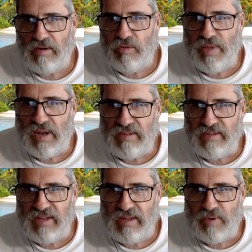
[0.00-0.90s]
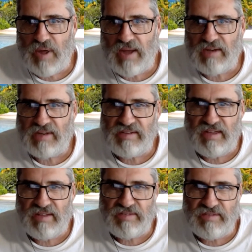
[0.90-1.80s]
Humility,
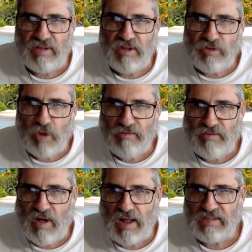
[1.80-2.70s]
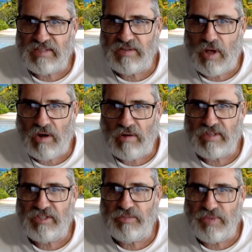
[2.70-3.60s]
pridelessness, non-violence,
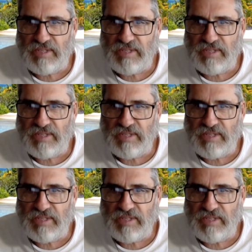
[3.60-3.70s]
tolerance,